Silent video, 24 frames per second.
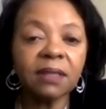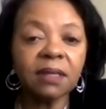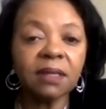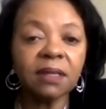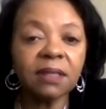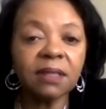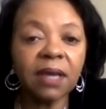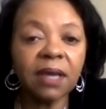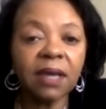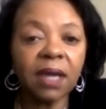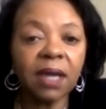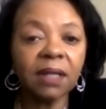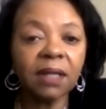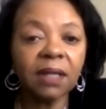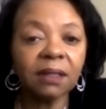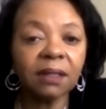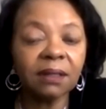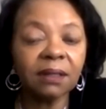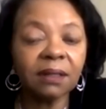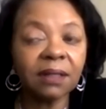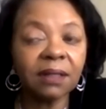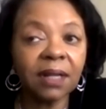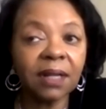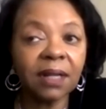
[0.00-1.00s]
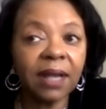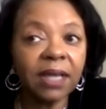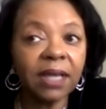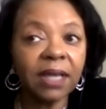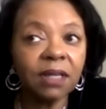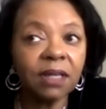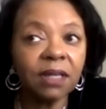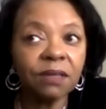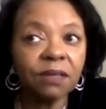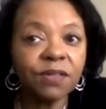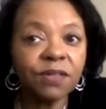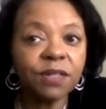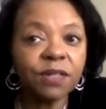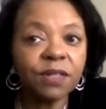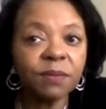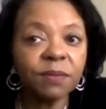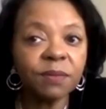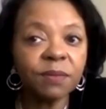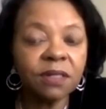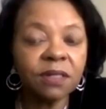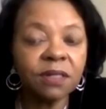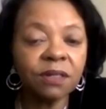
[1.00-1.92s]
I think that I hear